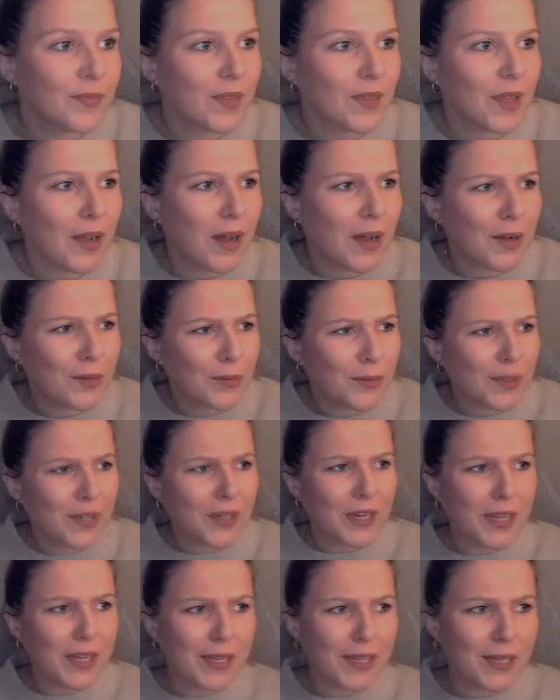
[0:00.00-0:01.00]
Oh, we are
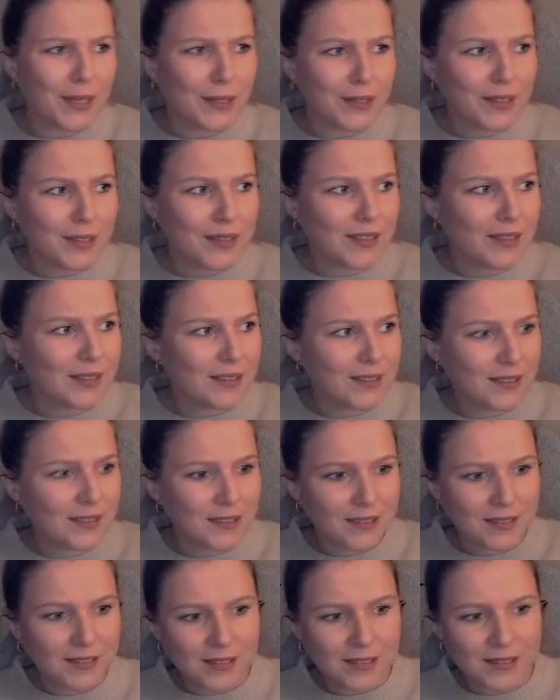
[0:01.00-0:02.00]
here.
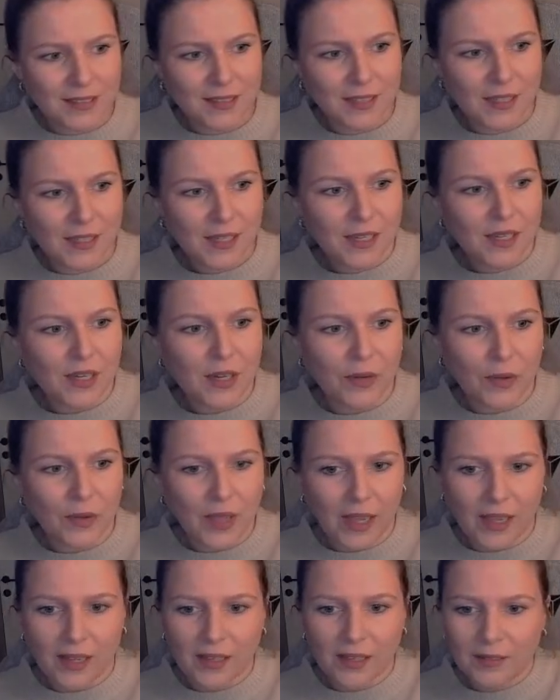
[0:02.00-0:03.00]

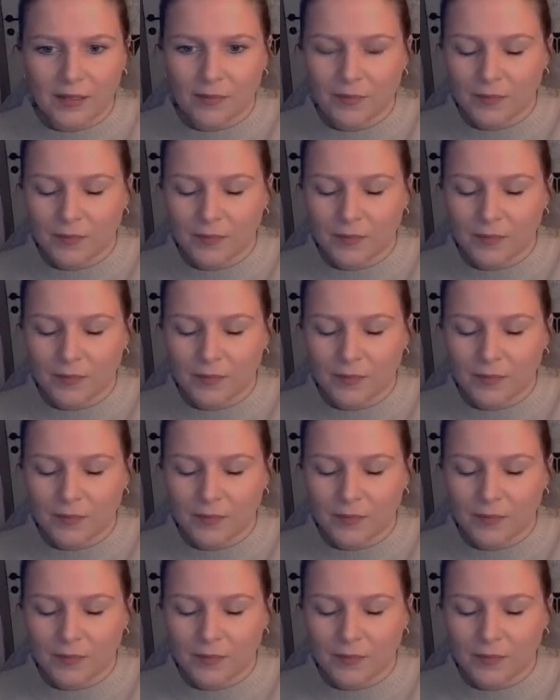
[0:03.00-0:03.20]
Okay.